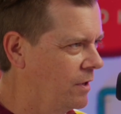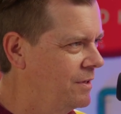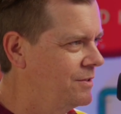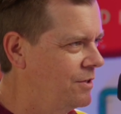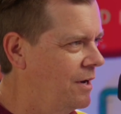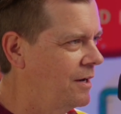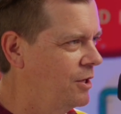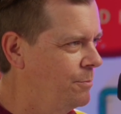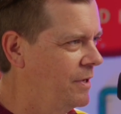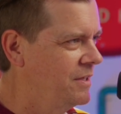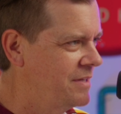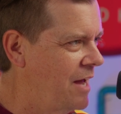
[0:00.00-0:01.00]

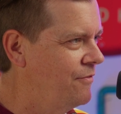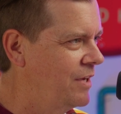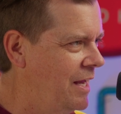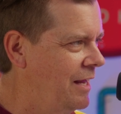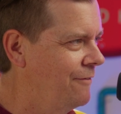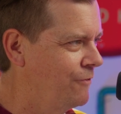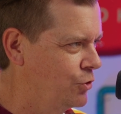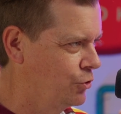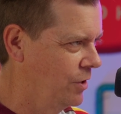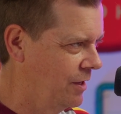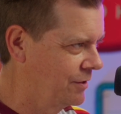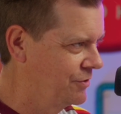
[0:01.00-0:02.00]
He's advocating for
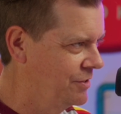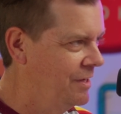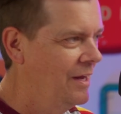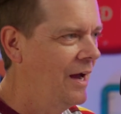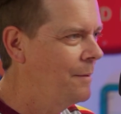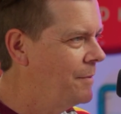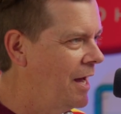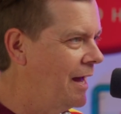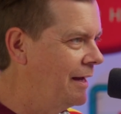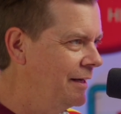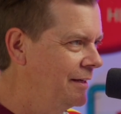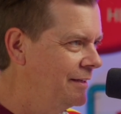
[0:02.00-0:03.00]
drugs. I'm not.